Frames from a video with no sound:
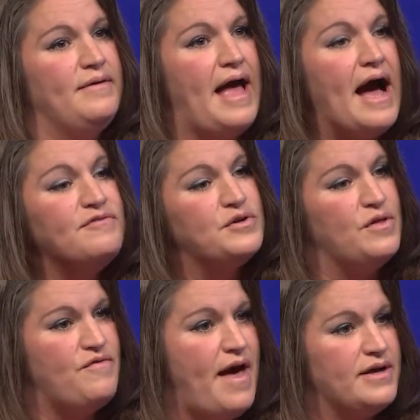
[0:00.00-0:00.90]
after
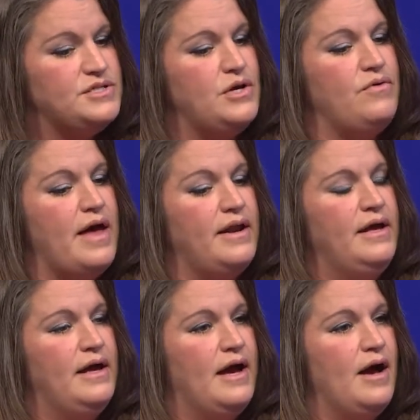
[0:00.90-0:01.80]
the fact so that
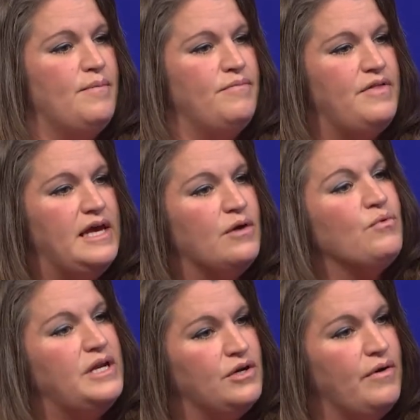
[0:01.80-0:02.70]
they get
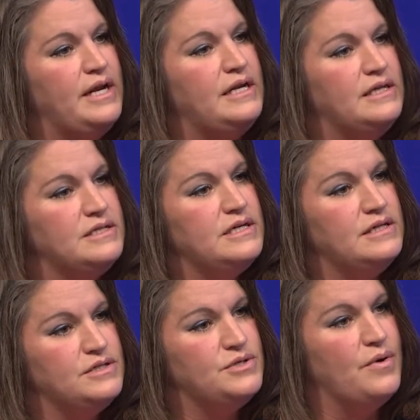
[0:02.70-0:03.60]
reintegrated
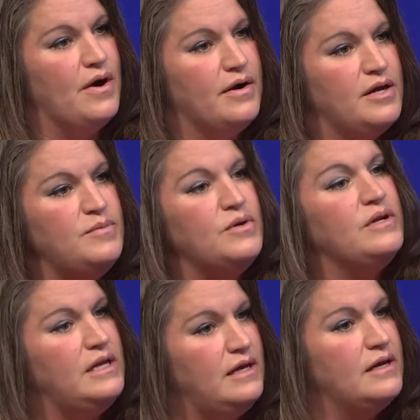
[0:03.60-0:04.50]
into our
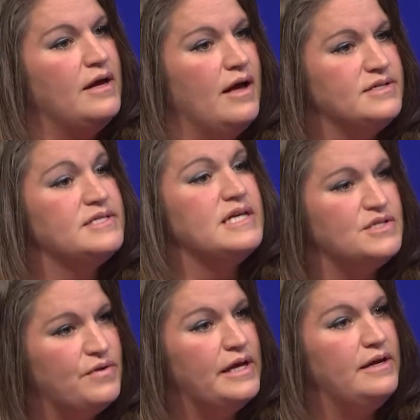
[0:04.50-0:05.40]
community
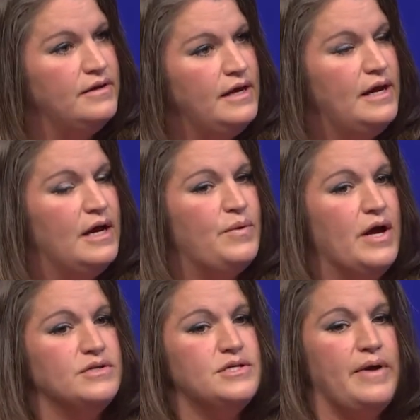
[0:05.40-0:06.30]
successfully. We
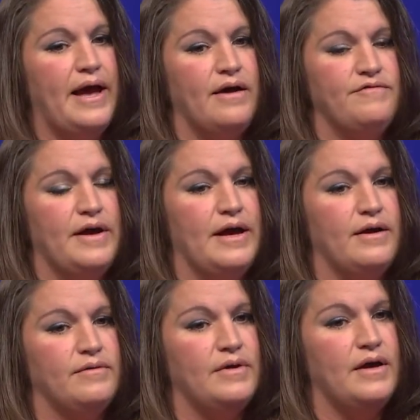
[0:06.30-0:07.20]
also have
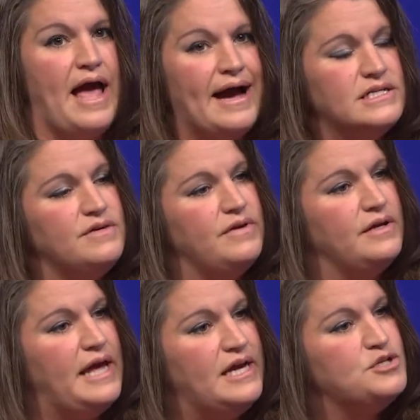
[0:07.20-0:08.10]
active
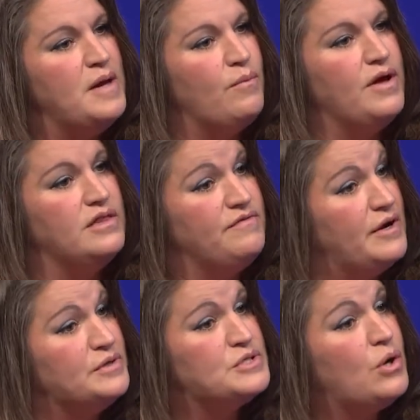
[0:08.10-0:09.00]
engagement with the
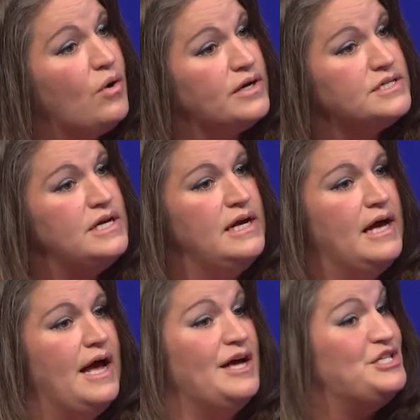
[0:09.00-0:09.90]
Veterans Court.
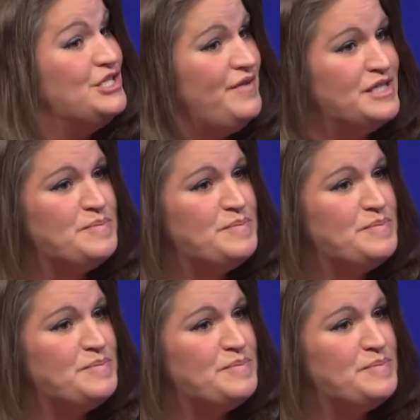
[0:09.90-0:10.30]
Judge Vance